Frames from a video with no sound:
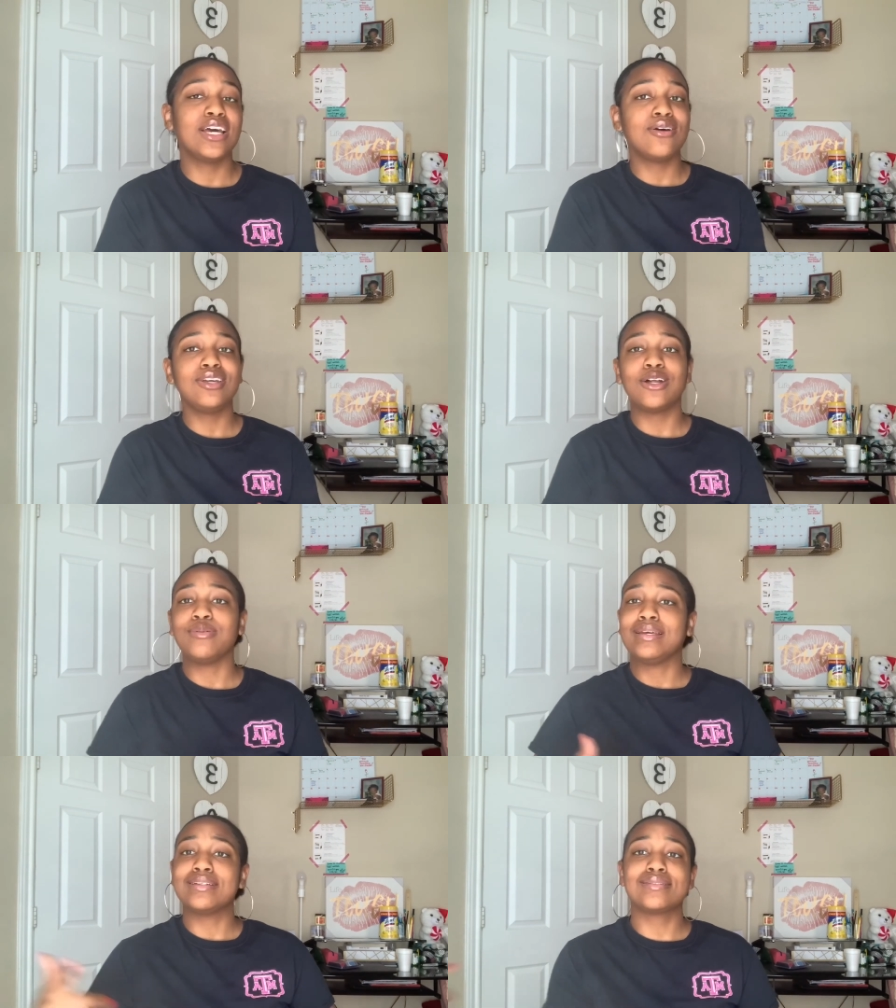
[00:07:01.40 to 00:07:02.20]
you know,
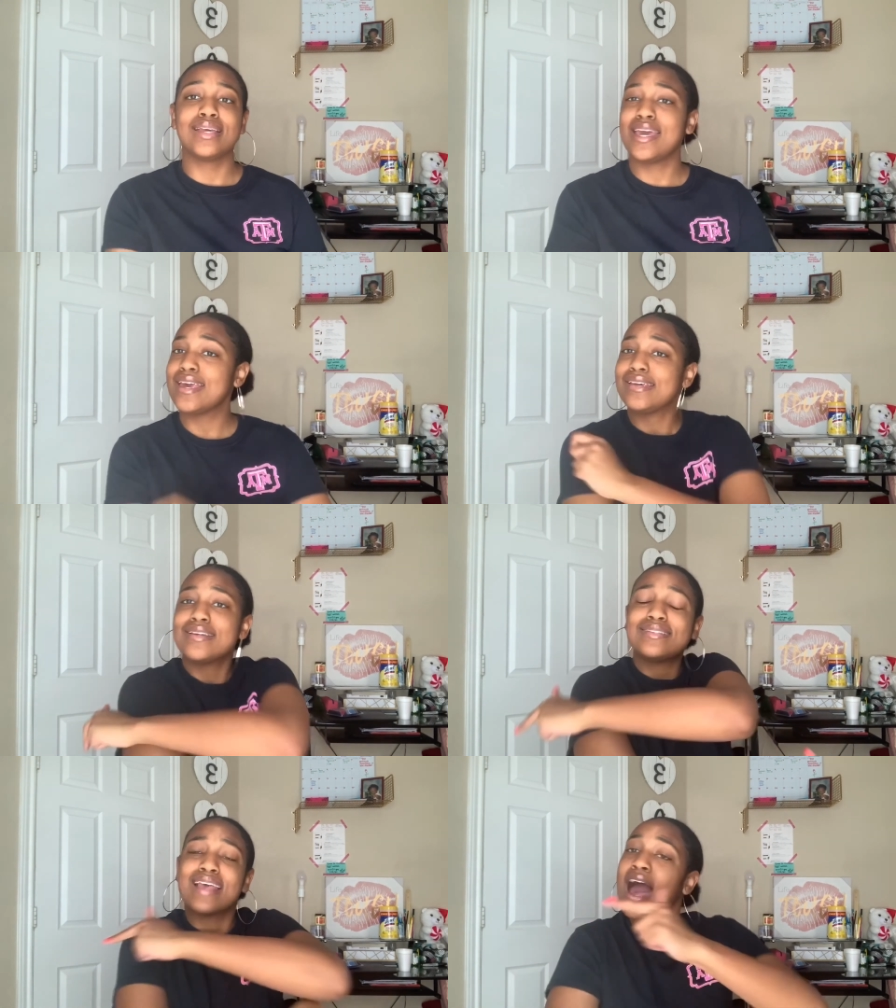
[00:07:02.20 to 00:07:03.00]
get us in, get
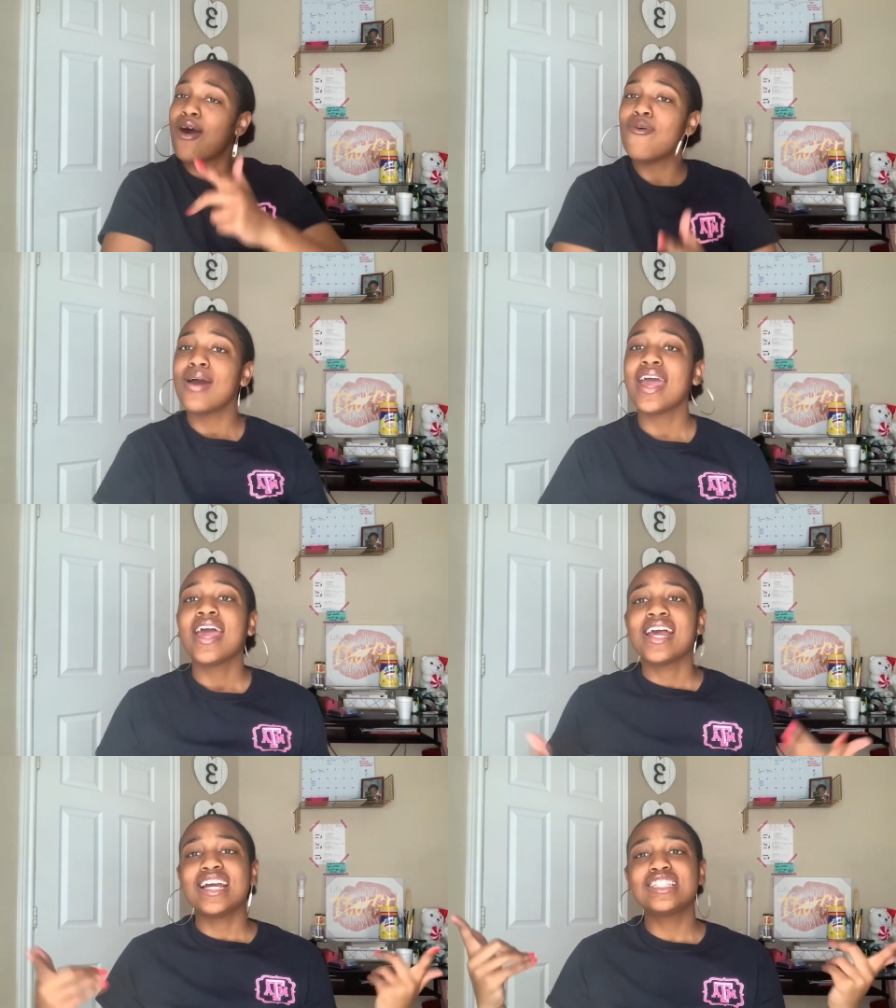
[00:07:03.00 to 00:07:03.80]
us out,
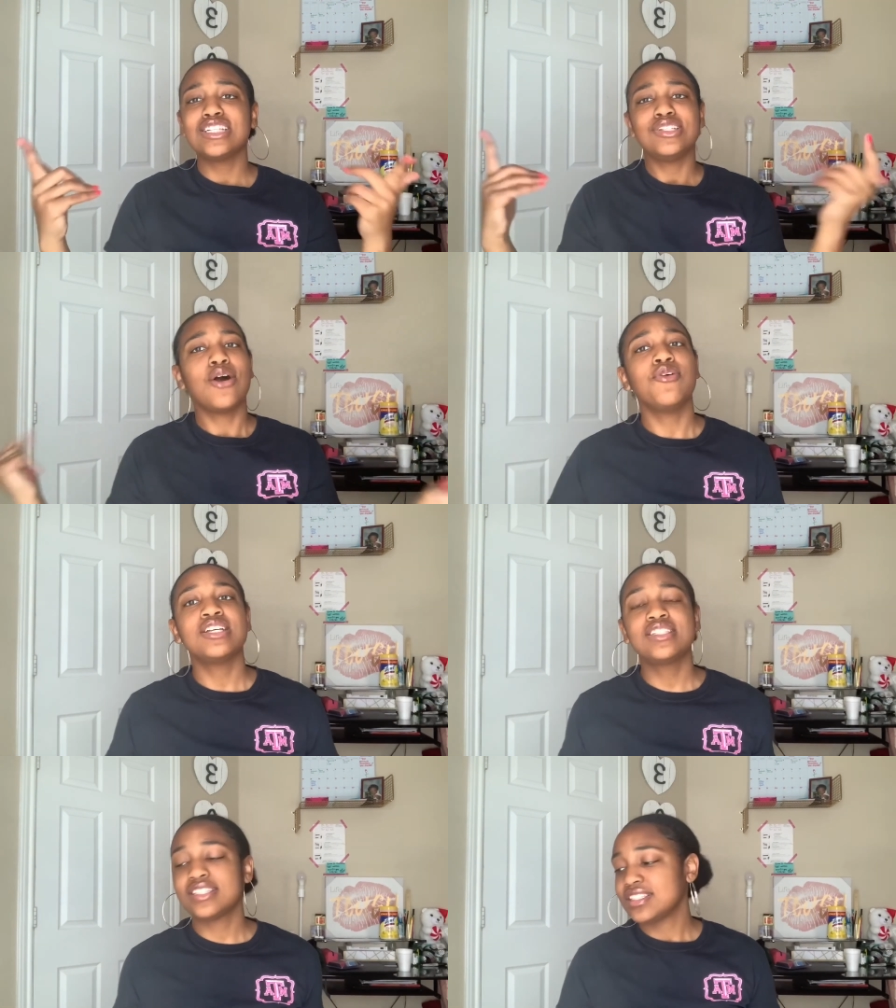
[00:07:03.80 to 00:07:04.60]
get to know us.
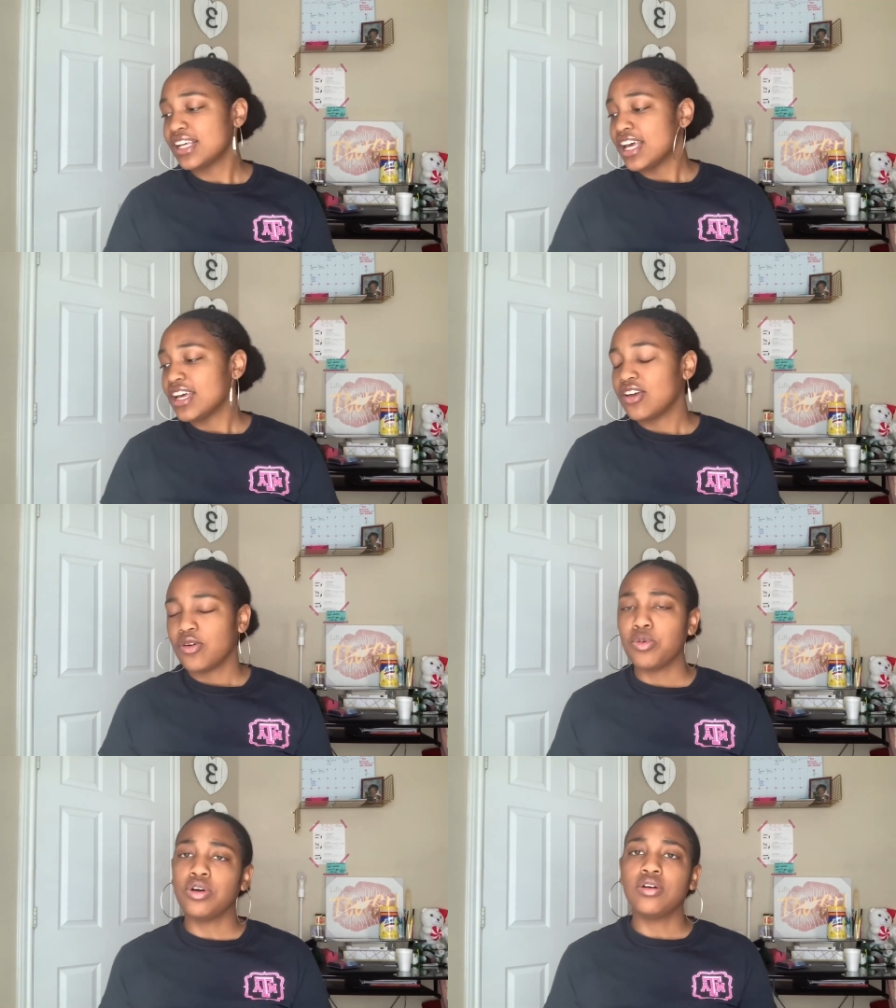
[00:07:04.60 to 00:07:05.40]

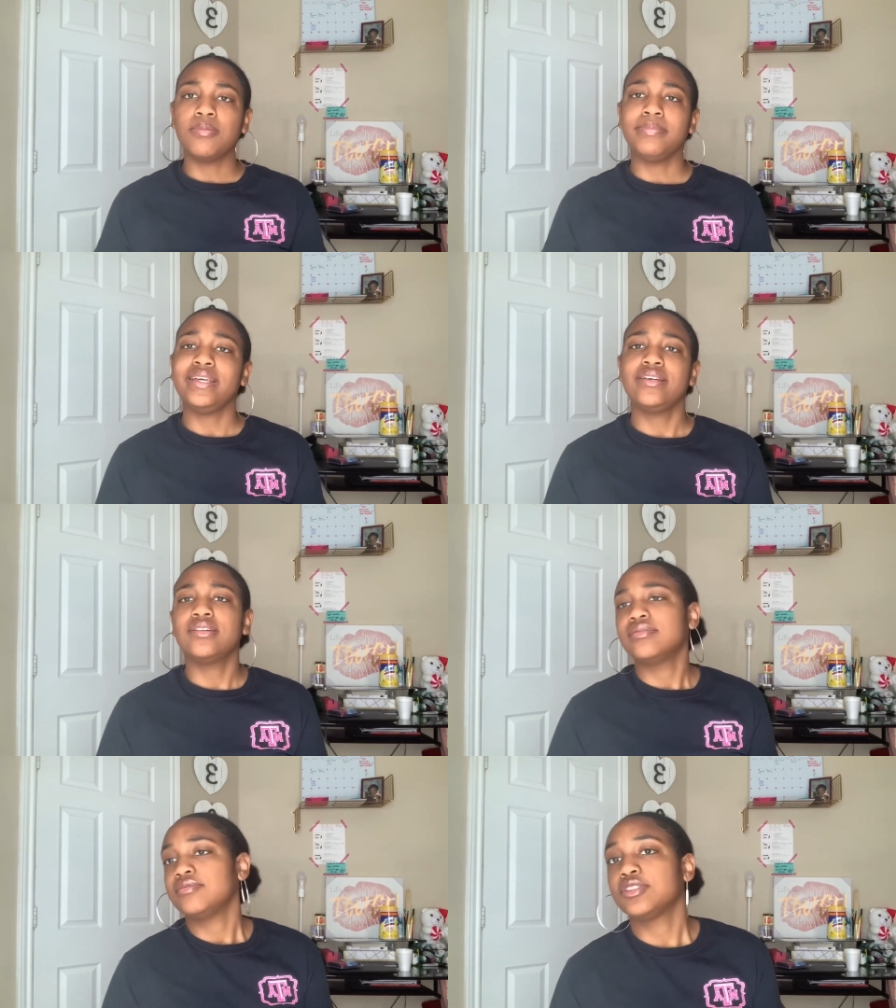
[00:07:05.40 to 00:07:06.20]
Well, me,
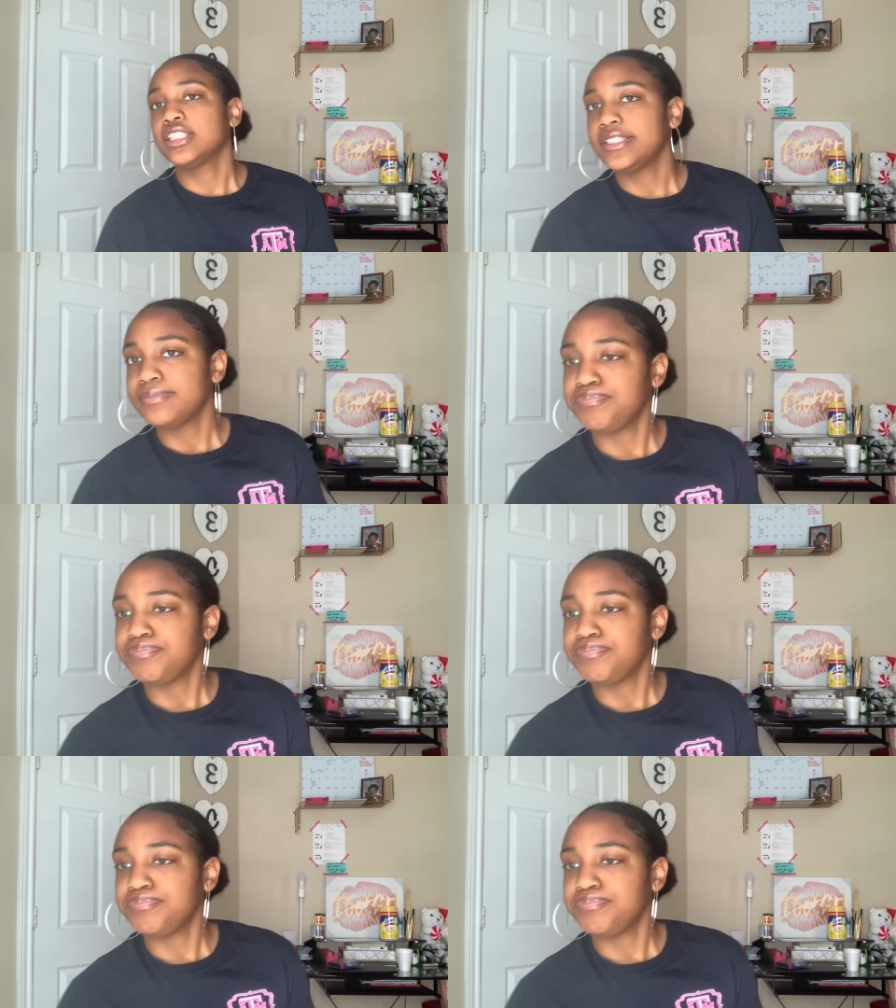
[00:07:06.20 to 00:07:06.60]
really.